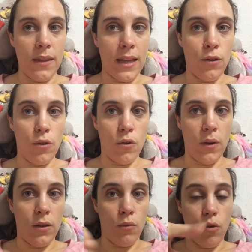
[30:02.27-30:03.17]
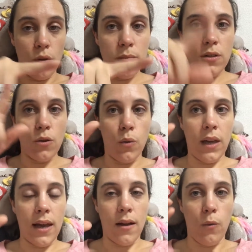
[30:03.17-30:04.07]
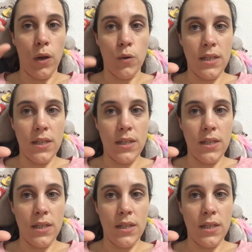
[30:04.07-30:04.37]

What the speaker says: Nendoroid room, so we could